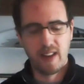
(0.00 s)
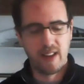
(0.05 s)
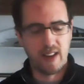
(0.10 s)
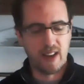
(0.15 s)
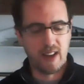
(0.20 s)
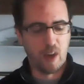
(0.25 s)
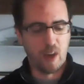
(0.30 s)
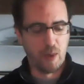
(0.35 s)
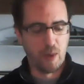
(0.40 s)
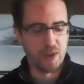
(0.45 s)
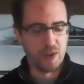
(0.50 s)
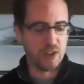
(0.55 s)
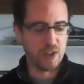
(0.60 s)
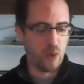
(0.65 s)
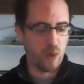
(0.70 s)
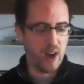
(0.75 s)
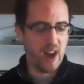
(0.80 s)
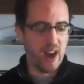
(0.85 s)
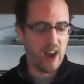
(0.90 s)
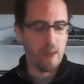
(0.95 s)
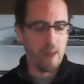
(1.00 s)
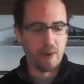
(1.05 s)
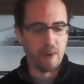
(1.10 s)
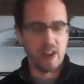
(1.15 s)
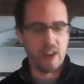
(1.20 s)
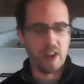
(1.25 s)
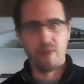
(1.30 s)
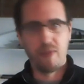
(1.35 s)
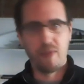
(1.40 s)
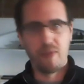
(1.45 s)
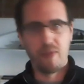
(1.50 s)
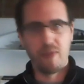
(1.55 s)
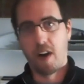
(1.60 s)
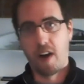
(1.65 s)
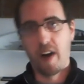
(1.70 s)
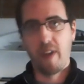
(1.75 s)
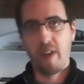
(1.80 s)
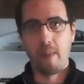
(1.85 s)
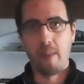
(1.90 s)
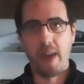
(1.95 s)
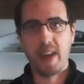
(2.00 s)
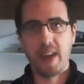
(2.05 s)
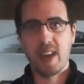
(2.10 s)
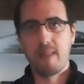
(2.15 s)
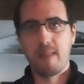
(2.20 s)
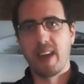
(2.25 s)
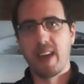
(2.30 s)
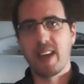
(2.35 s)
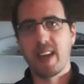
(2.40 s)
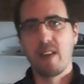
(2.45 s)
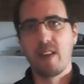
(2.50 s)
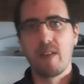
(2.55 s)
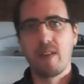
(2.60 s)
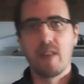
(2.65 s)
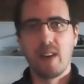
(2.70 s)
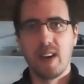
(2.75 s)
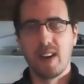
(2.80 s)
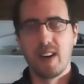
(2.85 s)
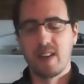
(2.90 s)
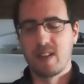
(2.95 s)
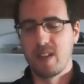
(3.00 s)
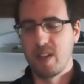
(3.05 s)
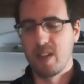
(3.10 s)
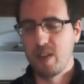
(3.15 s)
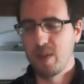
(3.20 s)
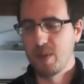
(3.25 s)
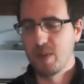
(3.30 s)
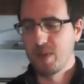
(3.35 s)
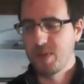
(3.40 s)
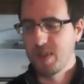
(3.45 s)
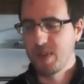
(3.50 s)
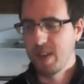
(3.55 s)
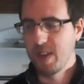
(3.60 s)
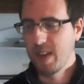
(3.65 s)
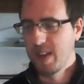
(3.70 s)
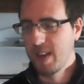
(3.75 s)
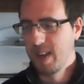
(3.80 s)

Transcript: uh, which is why I believe they're on the Makey Makey uh, to use.